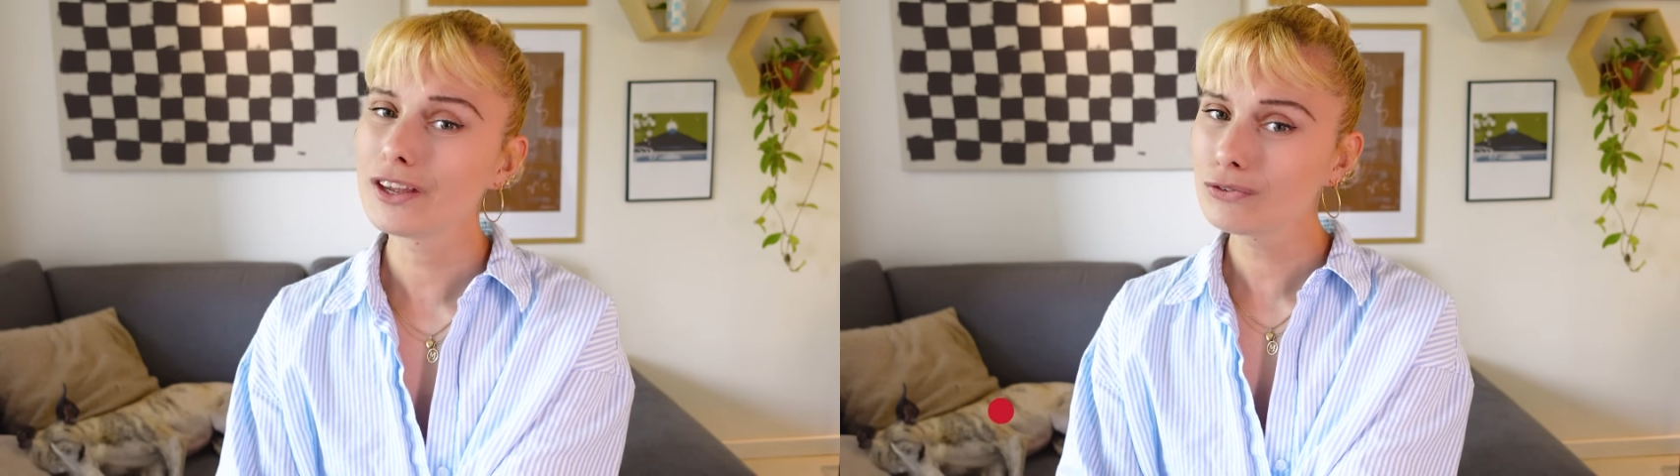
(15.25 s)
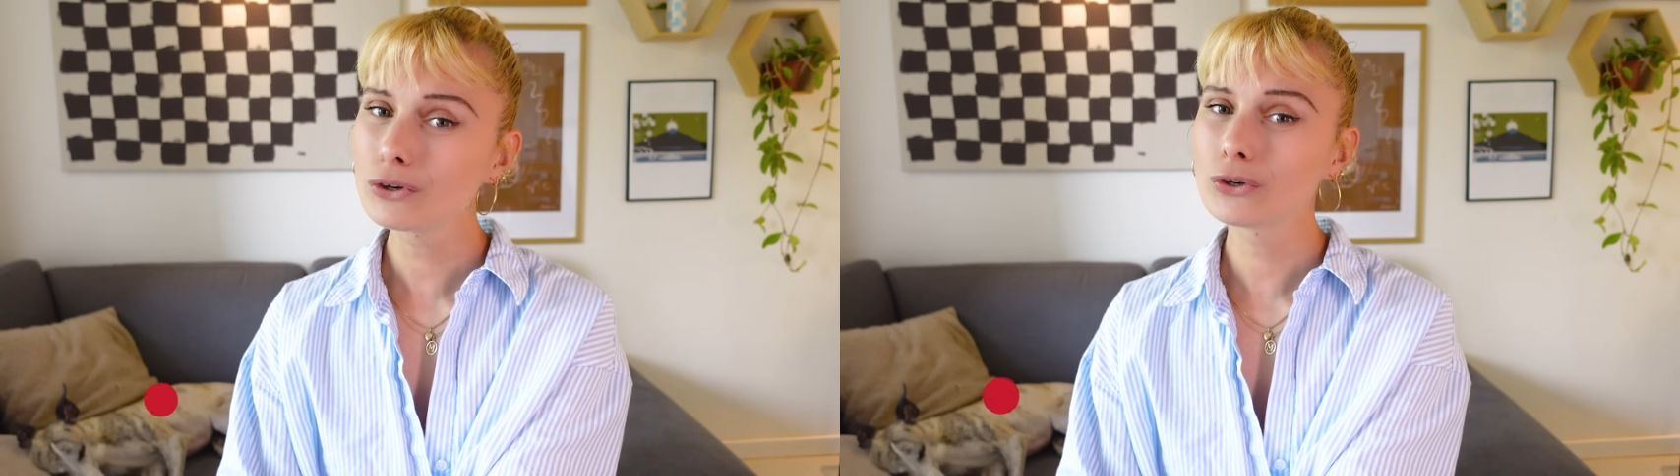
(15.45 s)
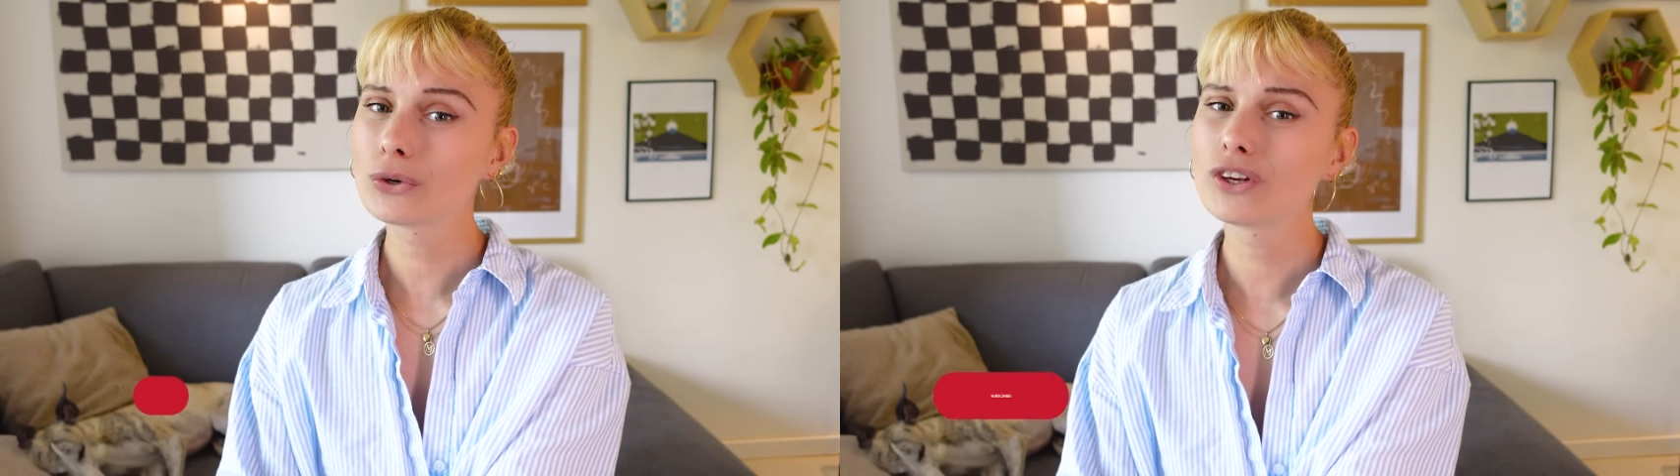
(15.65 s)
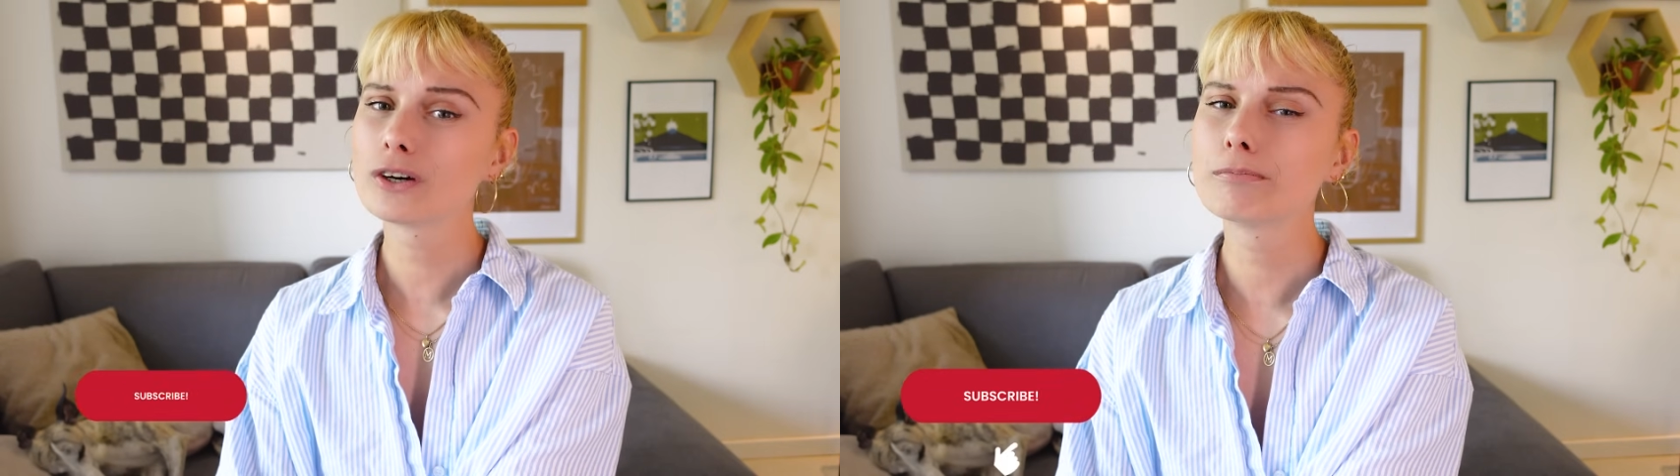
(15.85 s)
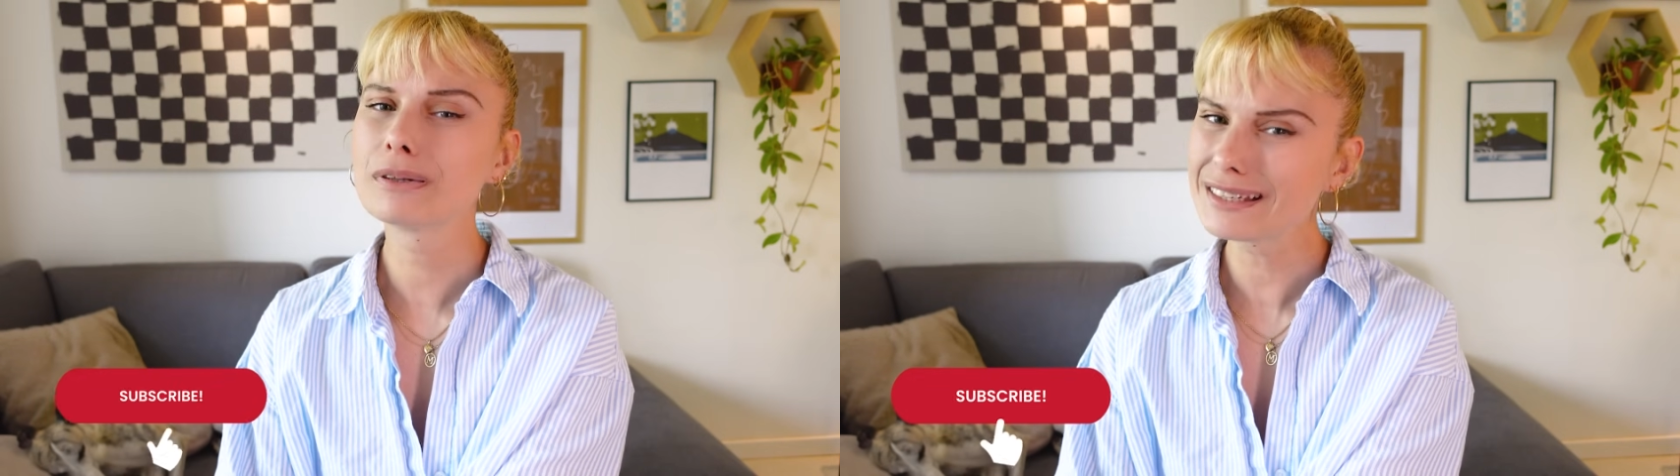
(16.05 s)
If you're new here,
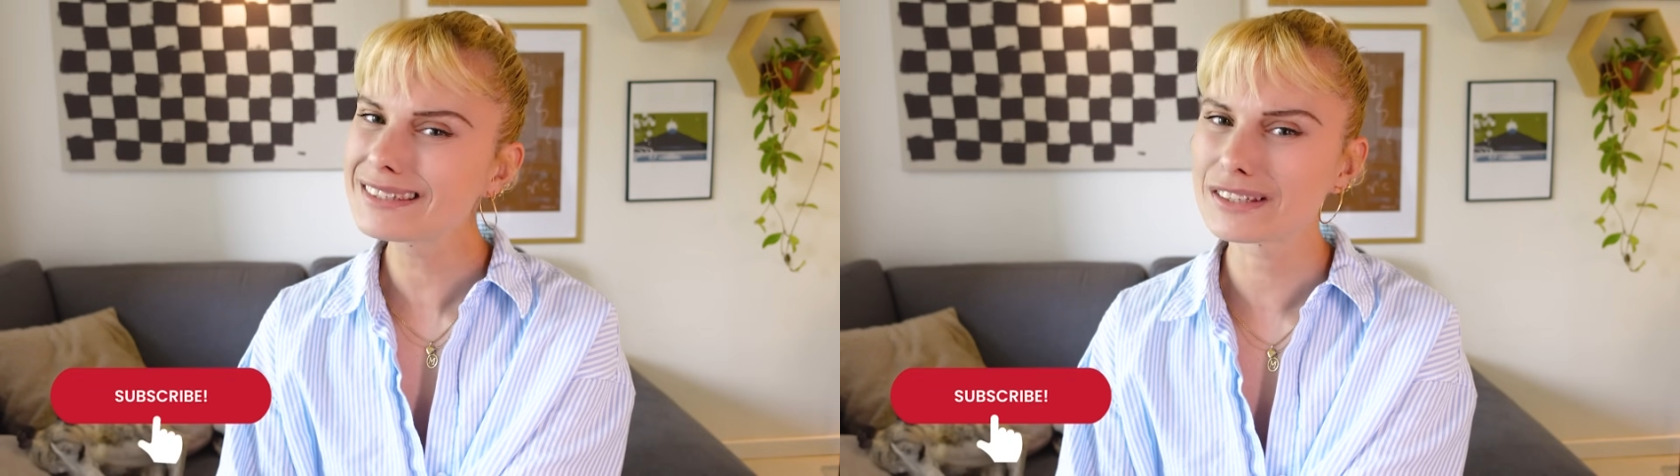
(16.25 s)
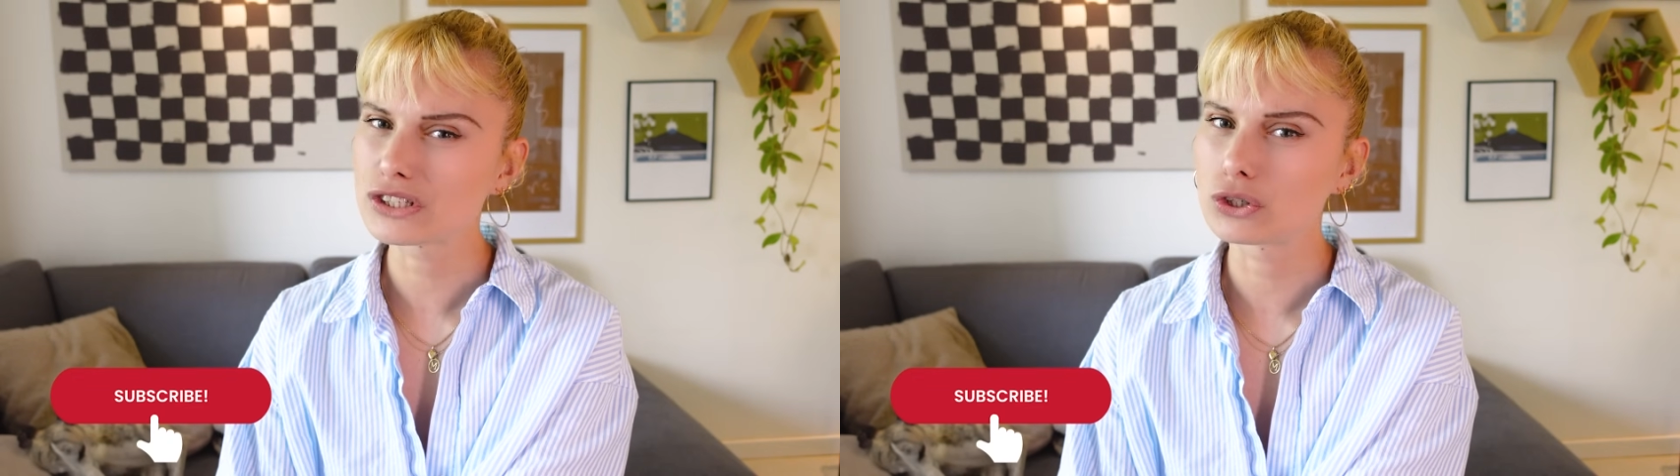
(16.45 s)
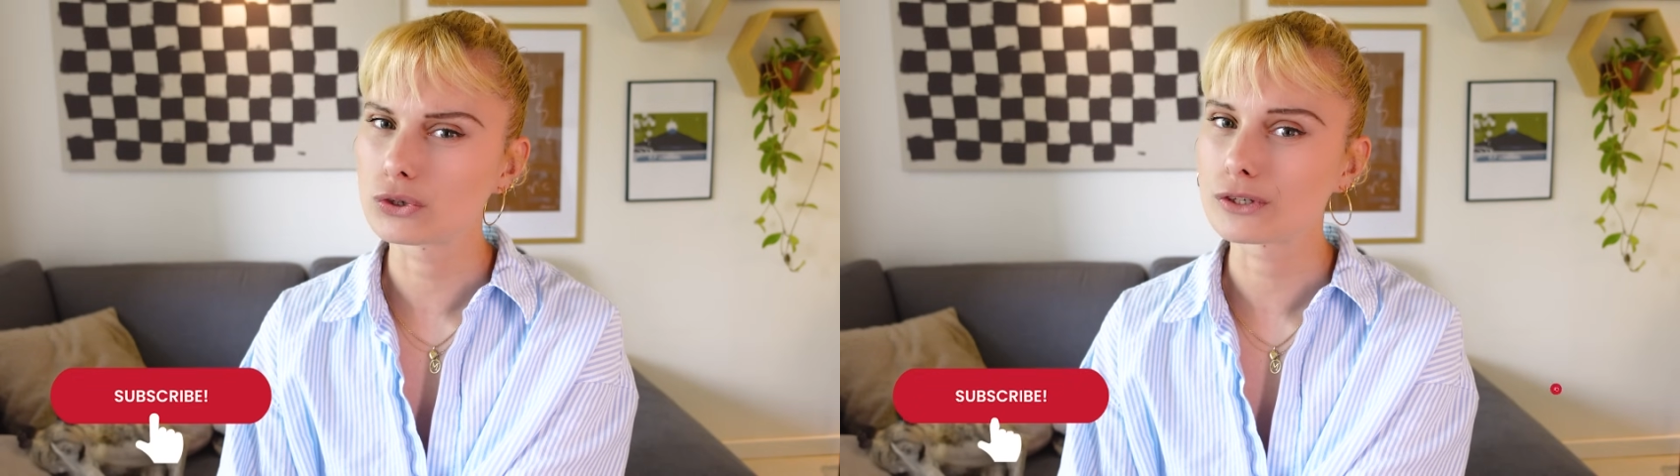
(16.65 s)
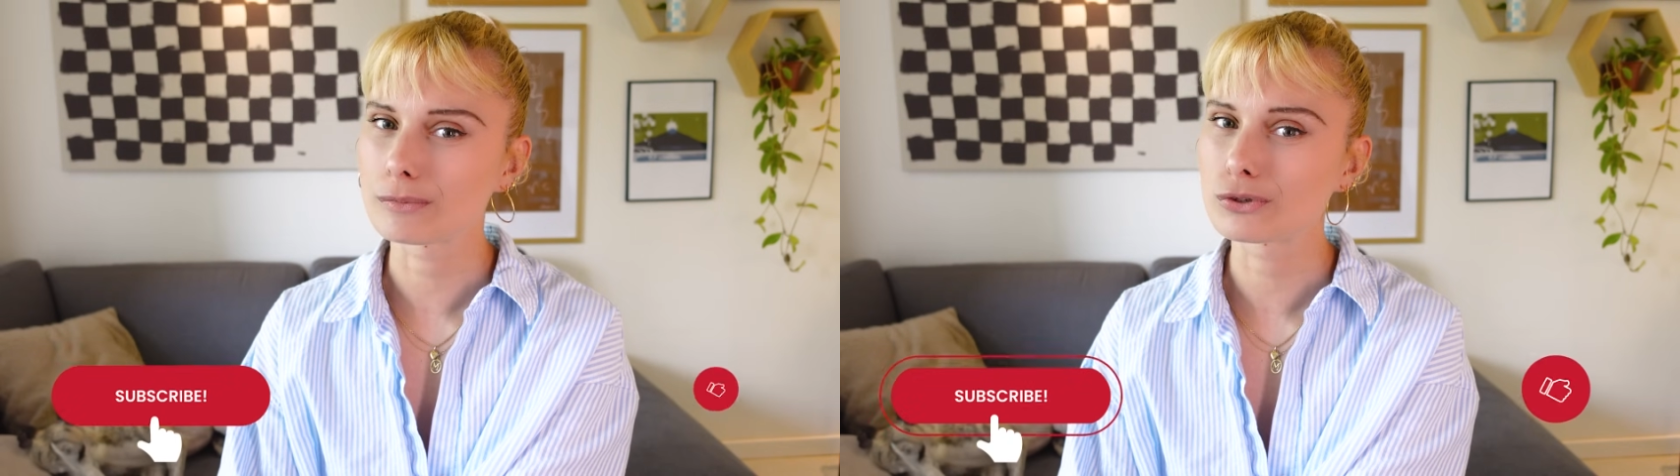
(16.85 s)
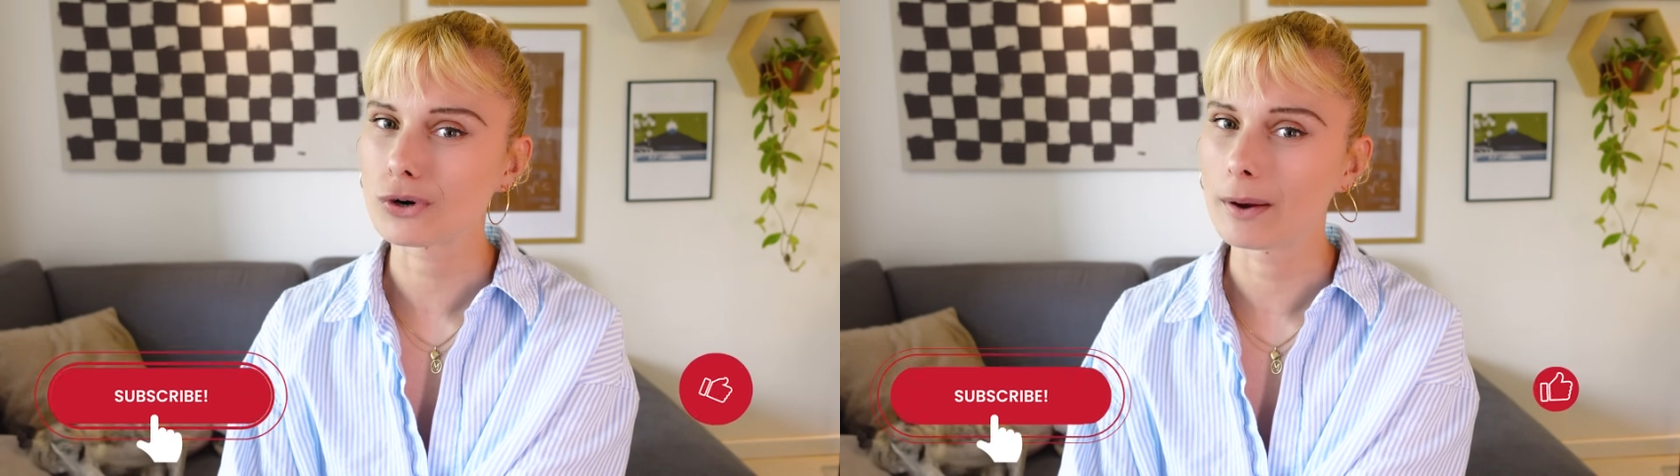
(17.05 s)
please consider
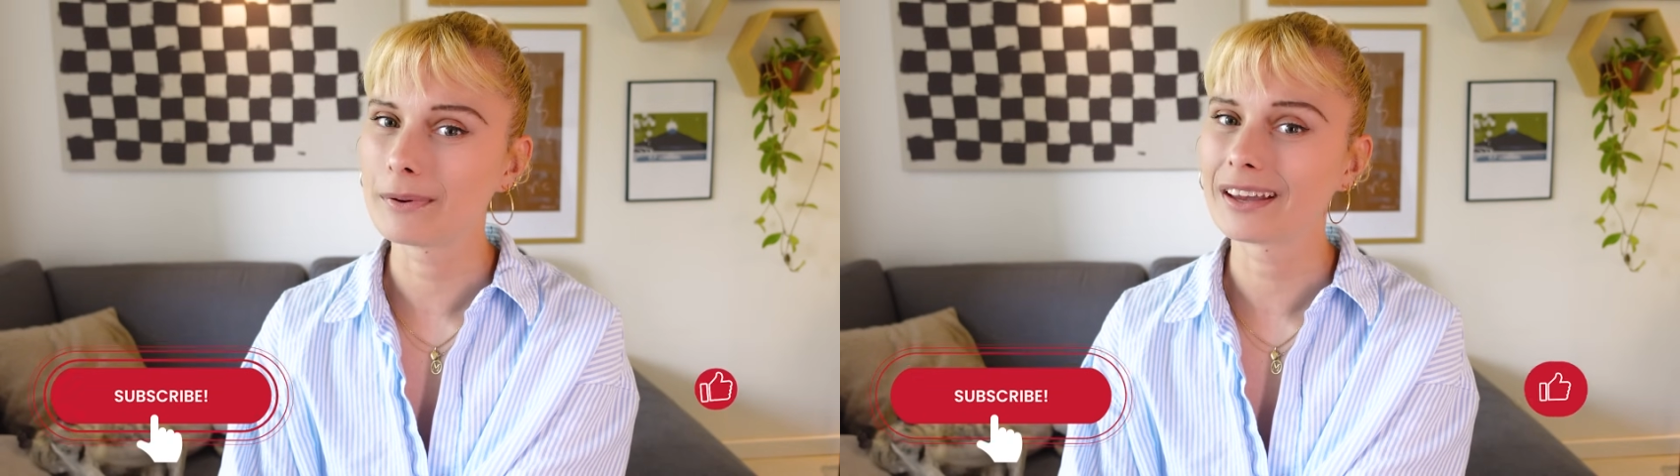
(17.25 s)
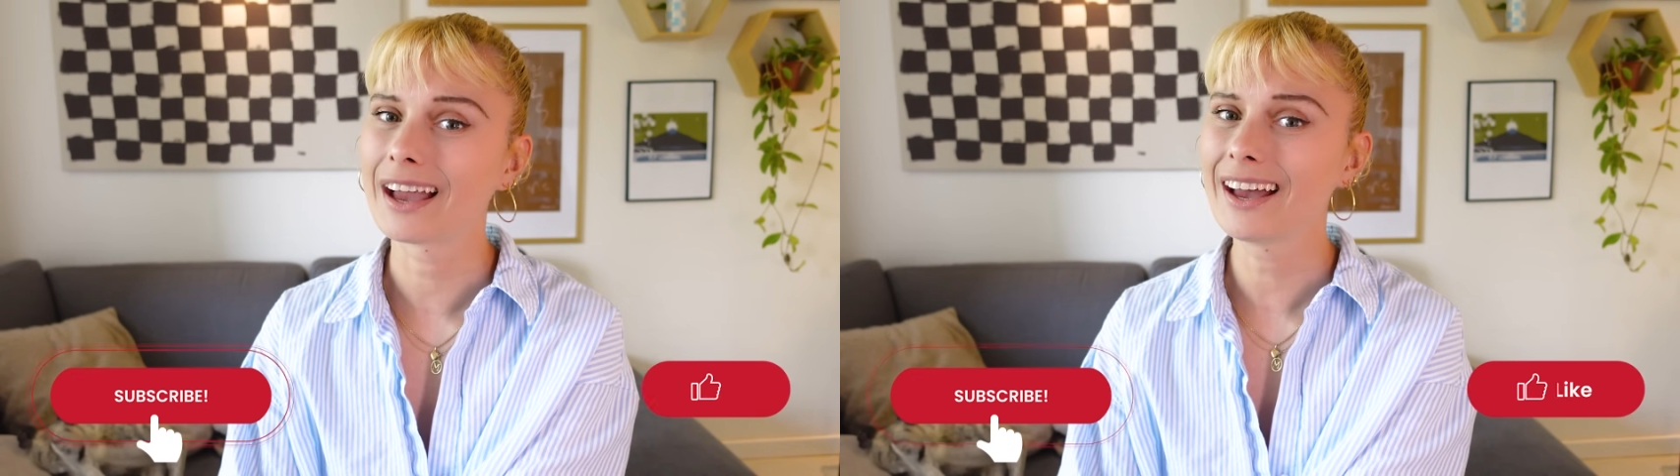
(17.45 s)
subscribing